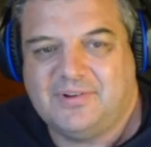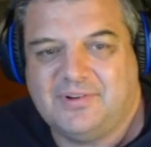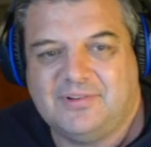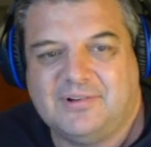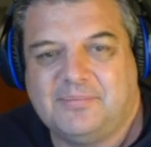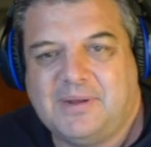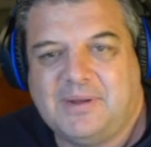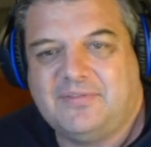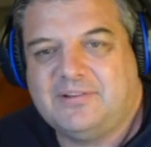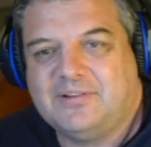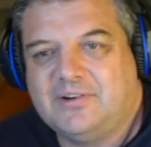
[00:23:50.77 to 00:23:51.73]
Who's going to pay
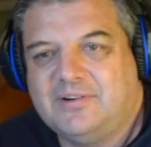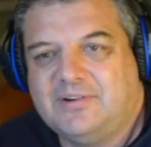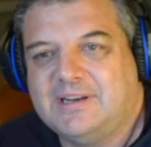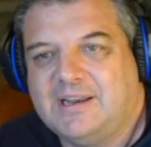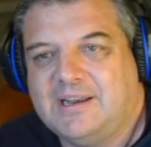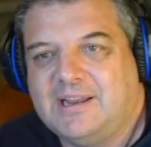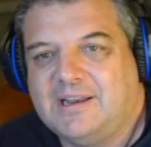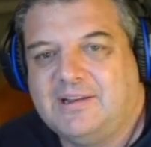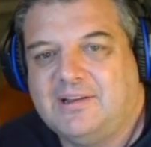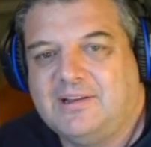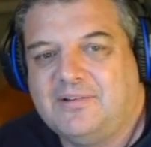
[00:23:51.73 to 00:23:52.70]
for the security now? Now
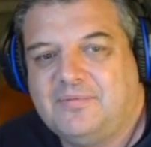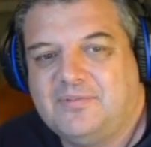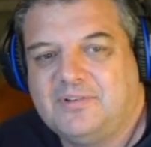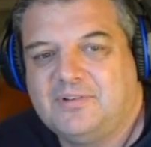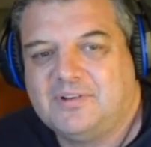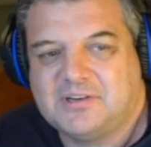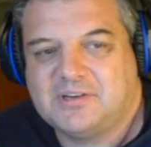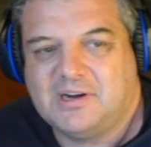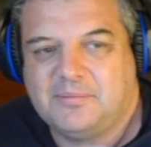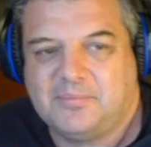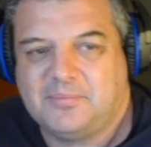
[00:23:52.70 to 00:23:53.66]
that they're such
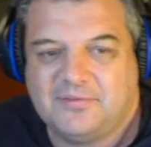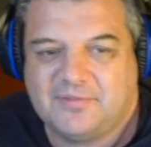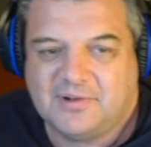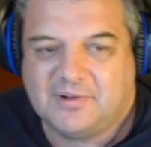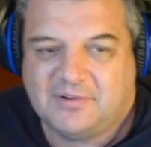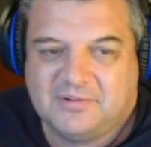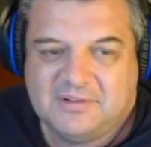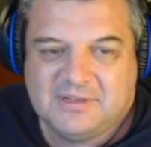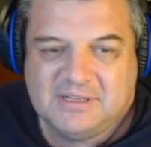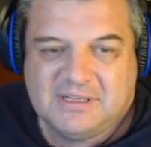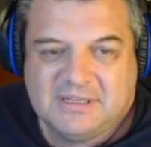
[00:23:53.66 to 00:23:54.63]
high-profile
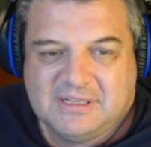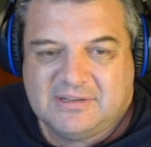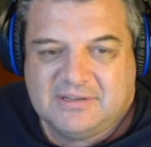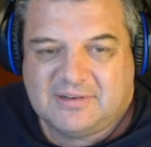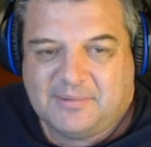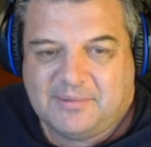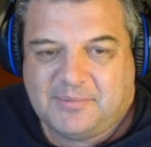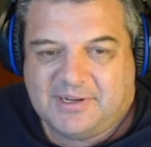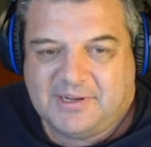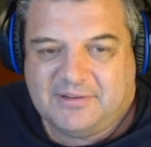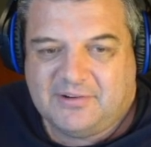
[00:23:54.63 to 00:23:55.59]

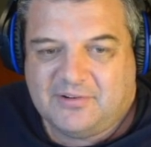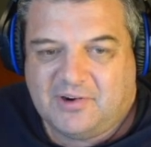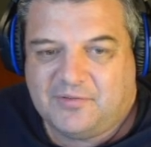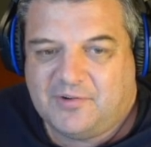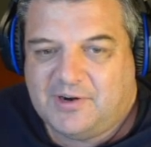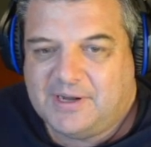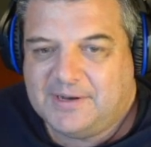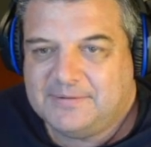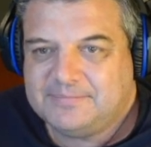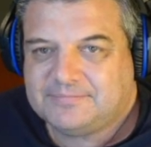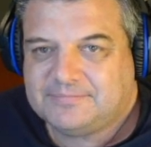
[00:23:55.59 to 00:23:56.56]
celebrities in their own right,